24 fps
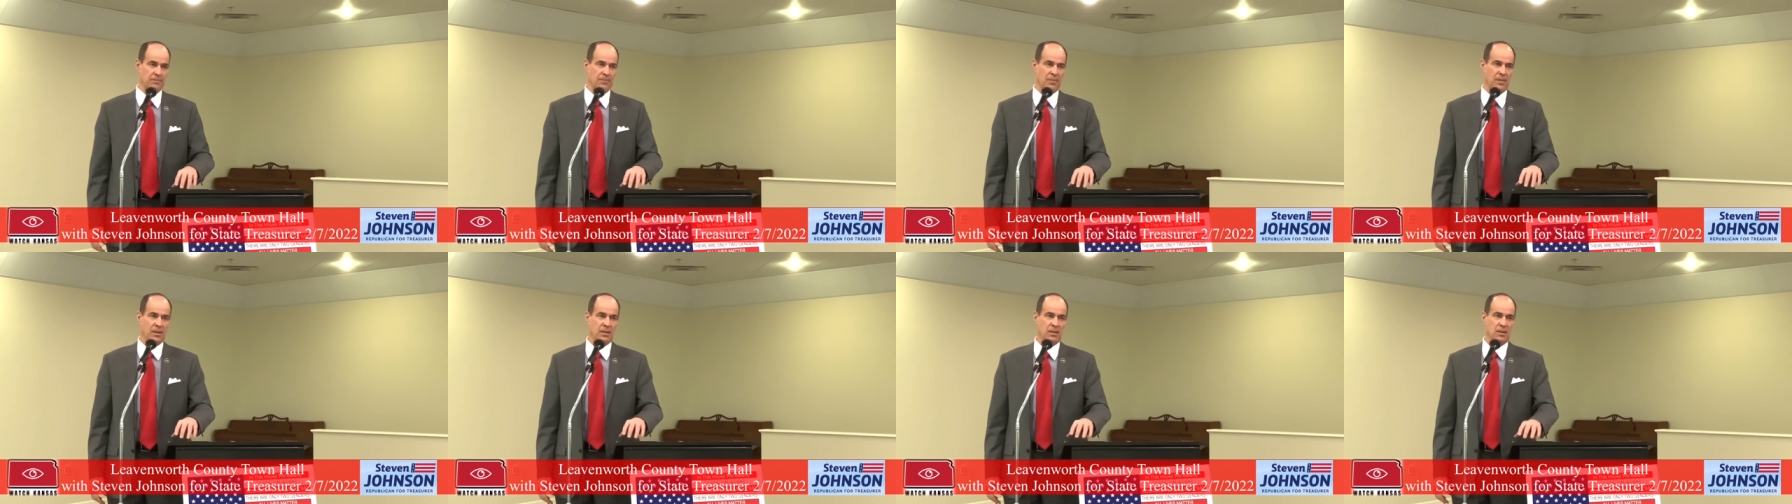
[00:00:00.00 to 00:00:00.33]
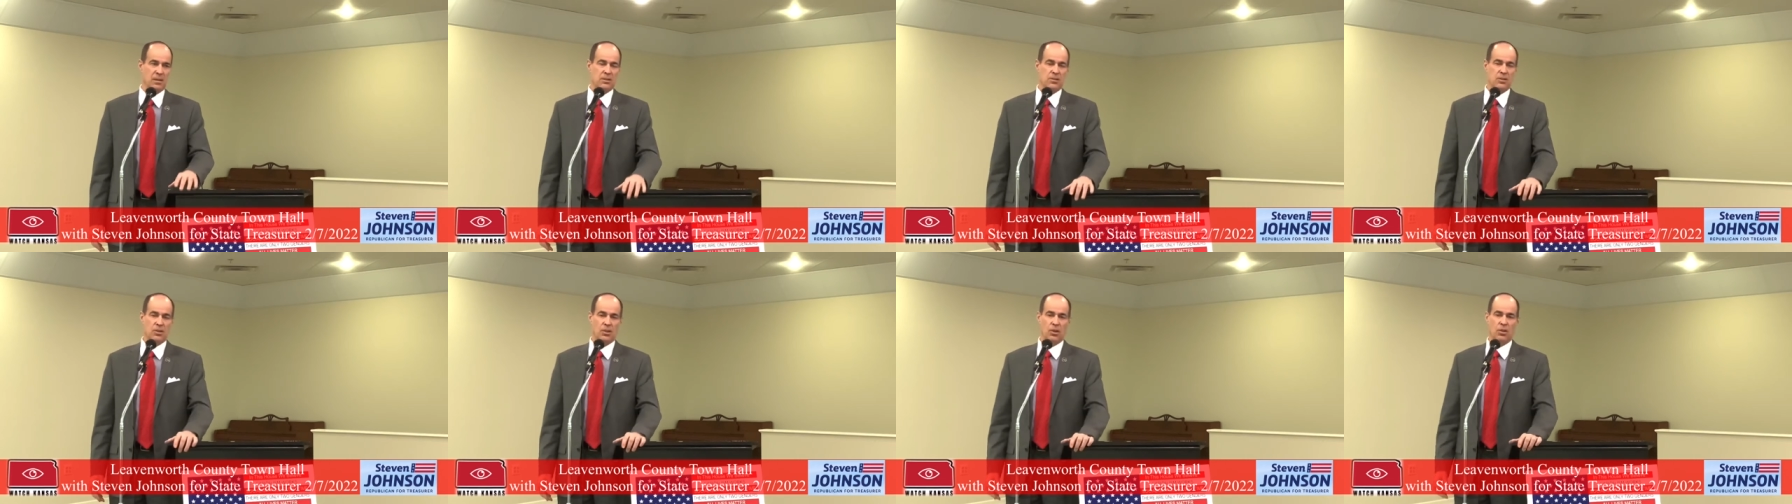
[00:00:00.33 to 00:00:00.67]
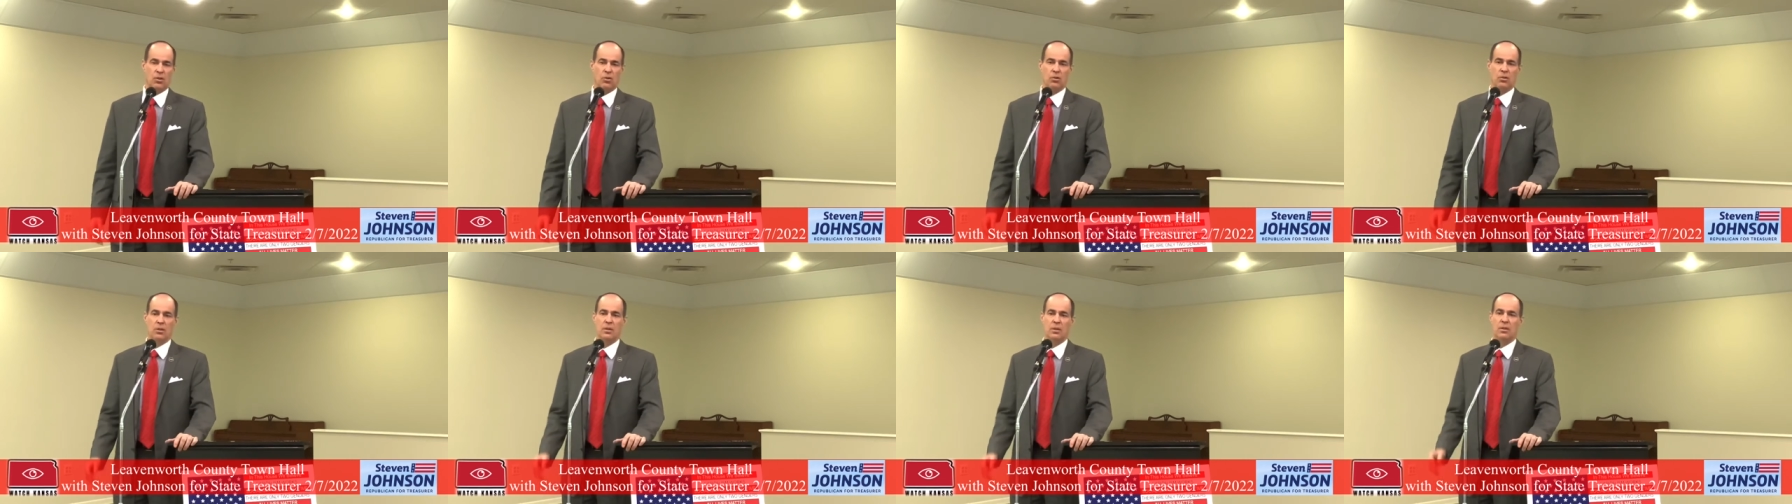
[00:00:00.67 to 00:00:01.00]
Mm.
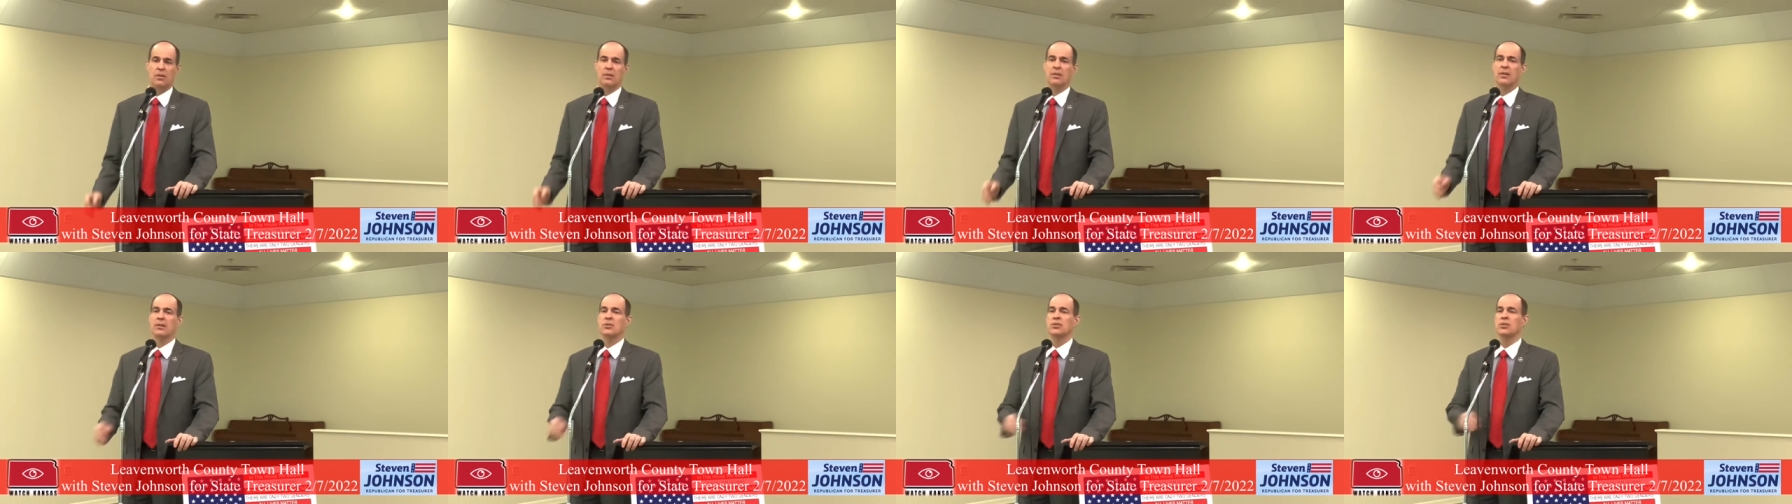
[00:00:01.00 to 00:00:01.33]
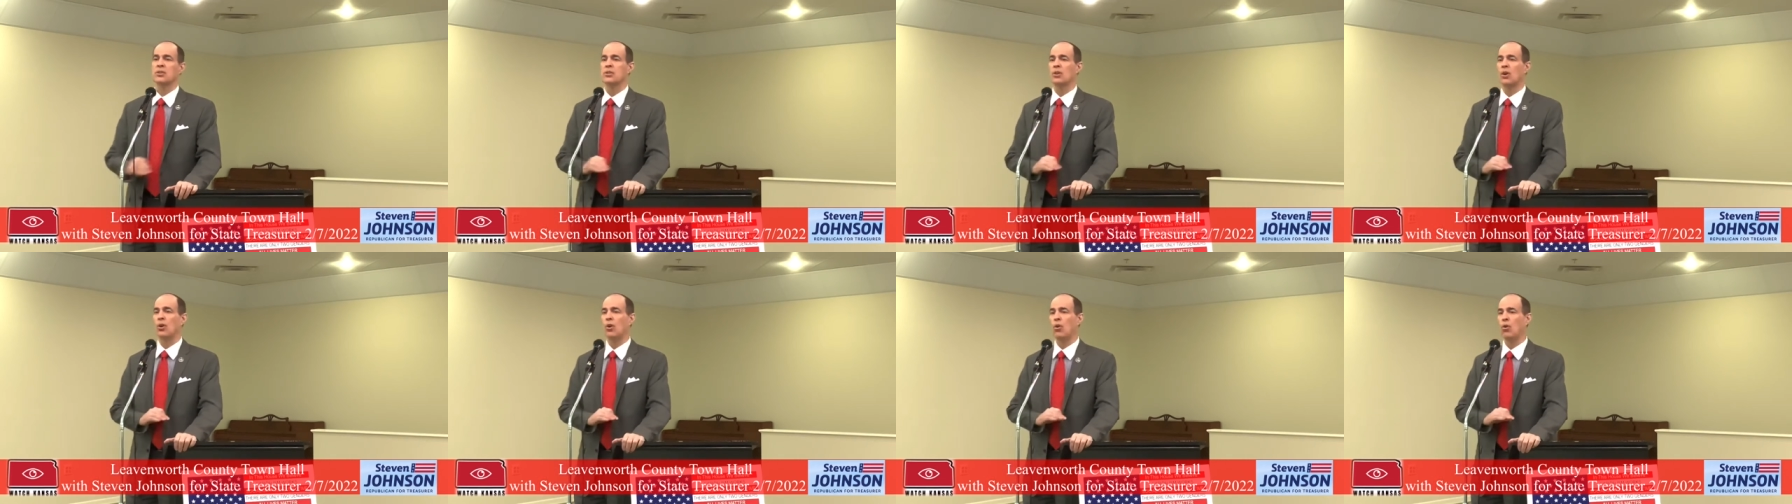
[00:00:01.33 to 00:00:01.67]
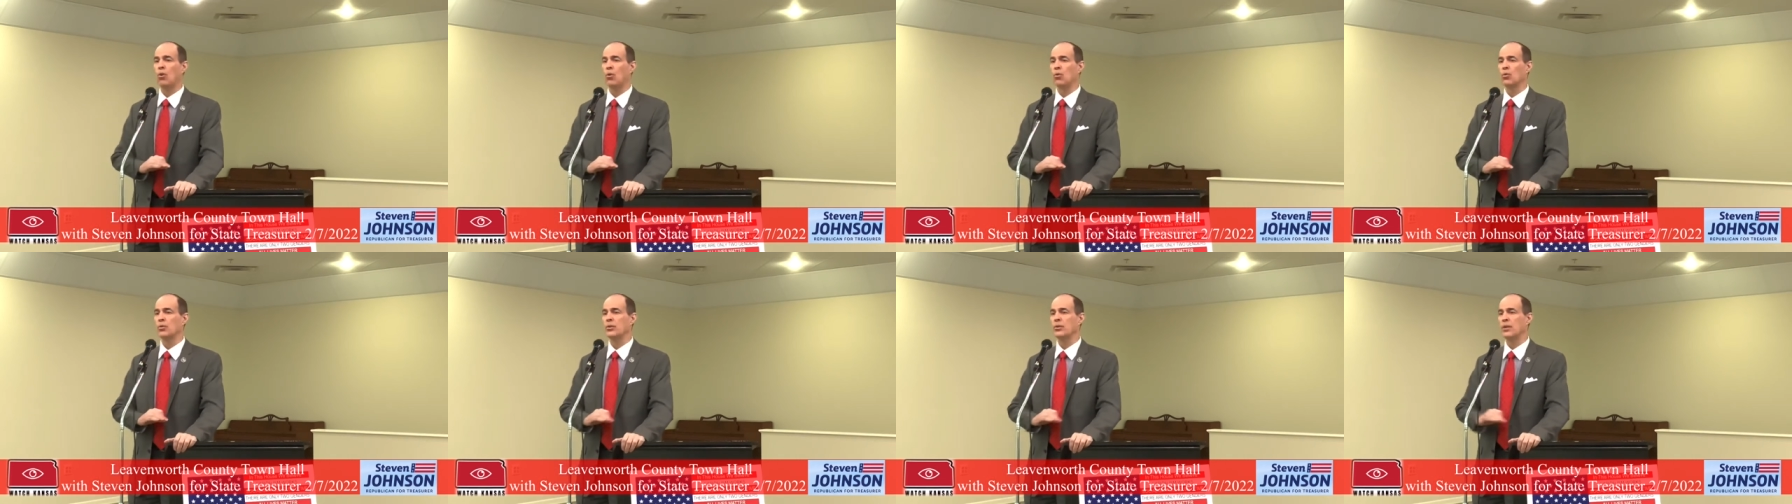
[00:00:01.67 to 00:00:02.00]
So there's just a
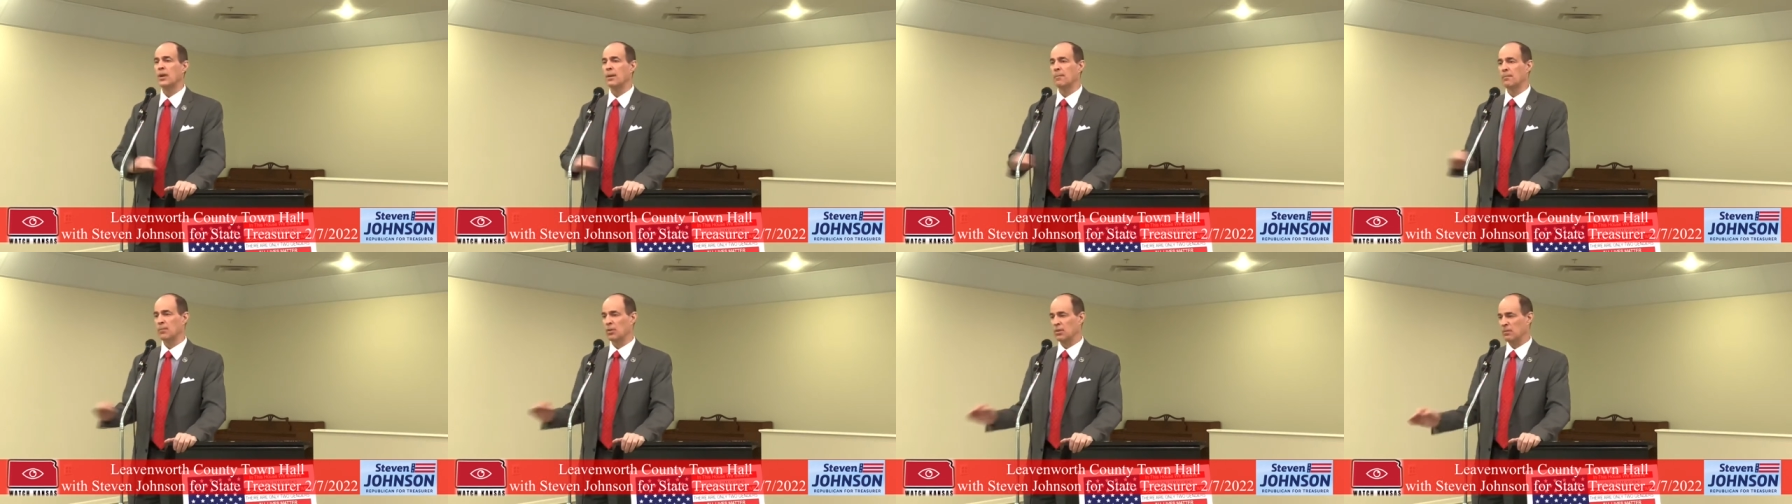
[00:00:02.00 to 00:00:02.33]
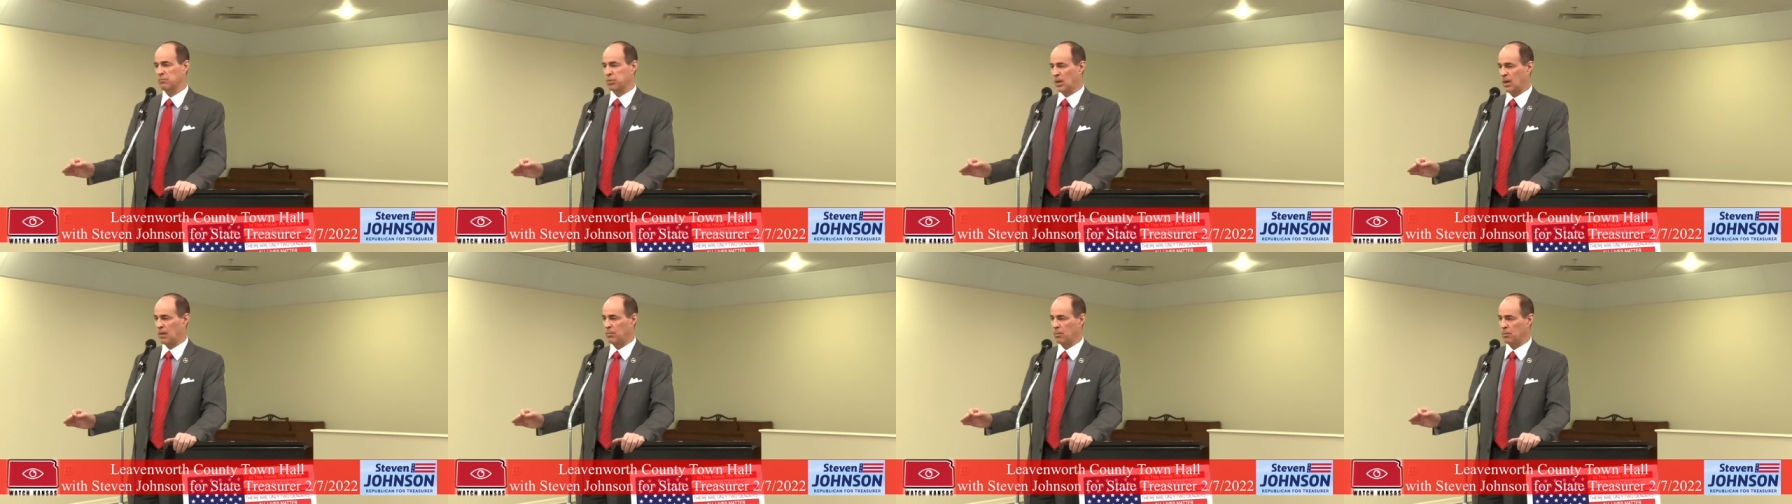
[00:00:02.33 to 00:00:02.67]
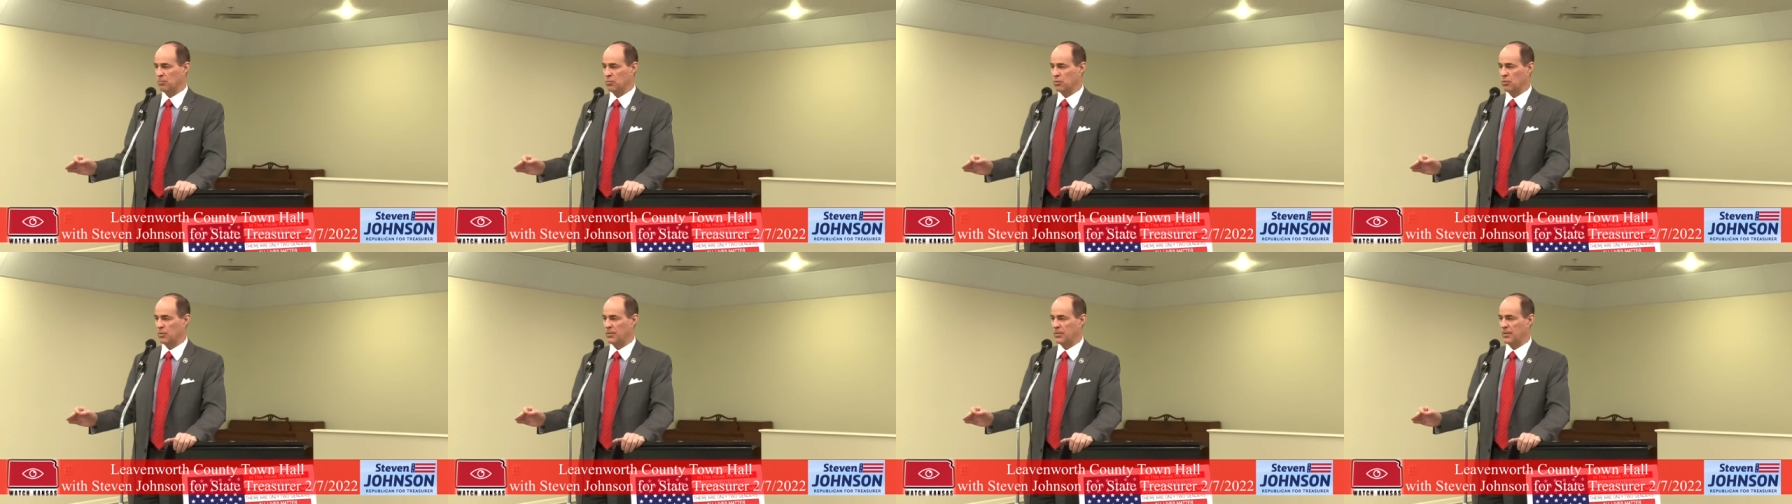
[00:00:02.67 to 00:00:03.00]
whole number of
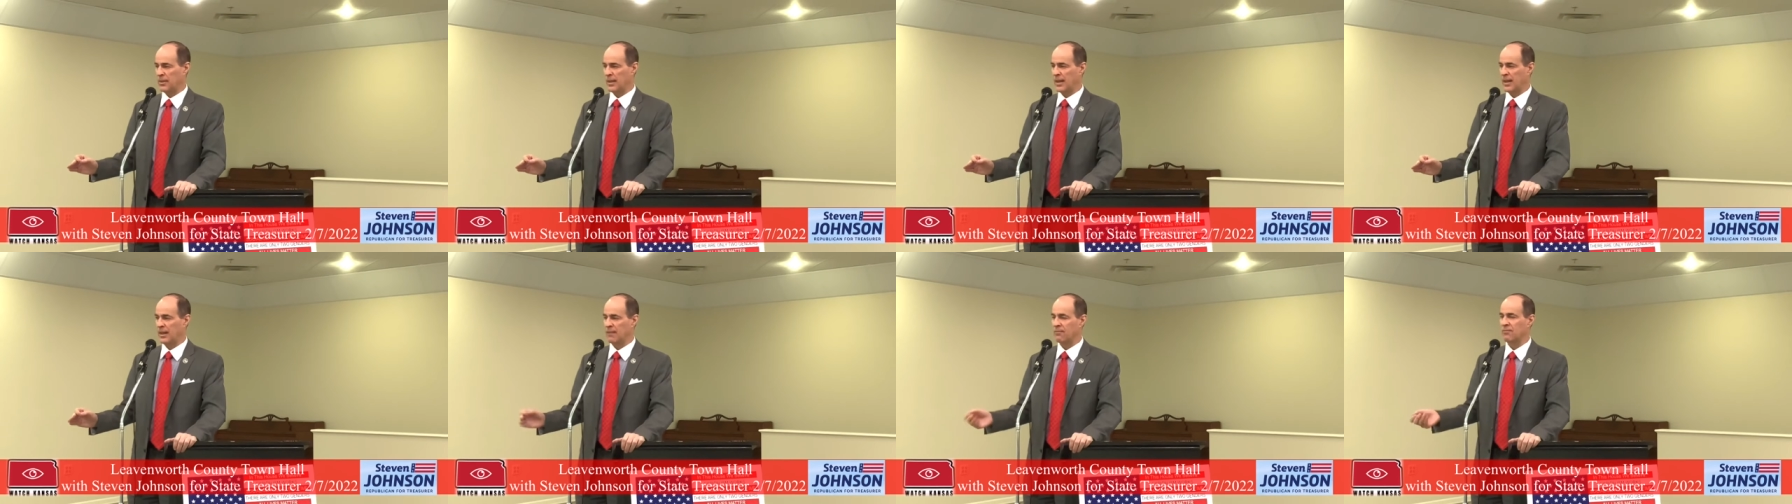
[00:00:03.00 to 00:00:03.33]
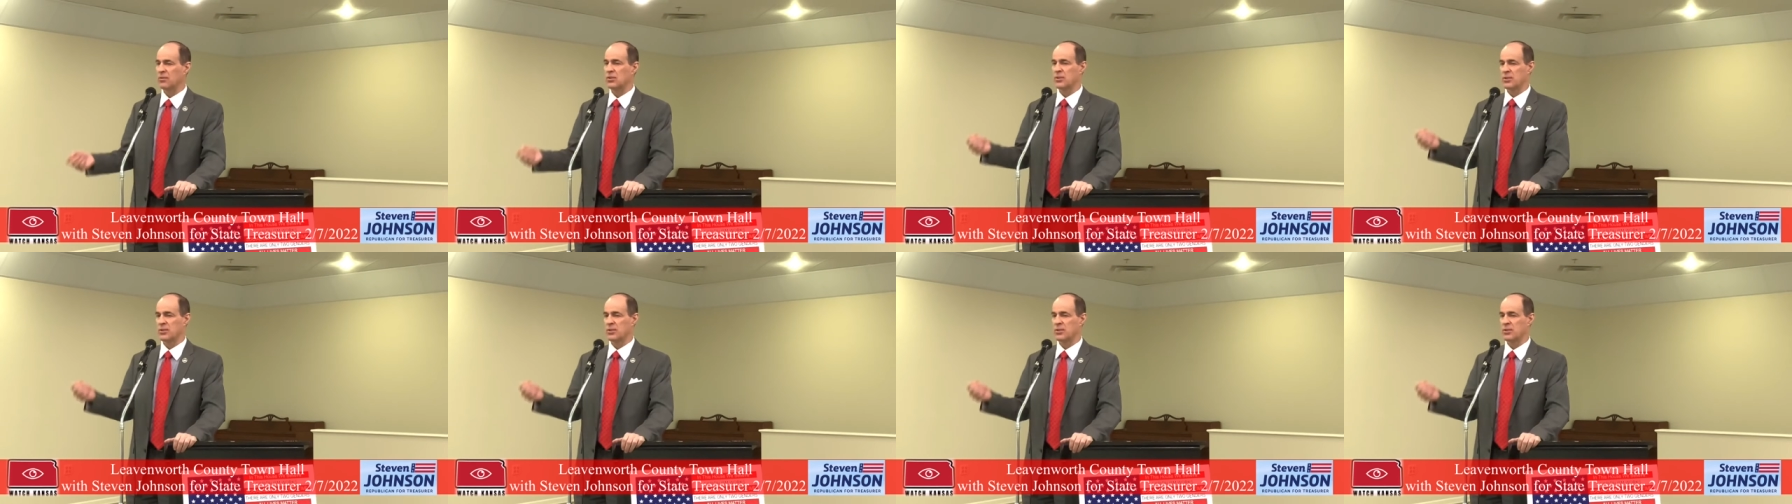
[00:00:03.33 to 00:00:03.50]
problems with that.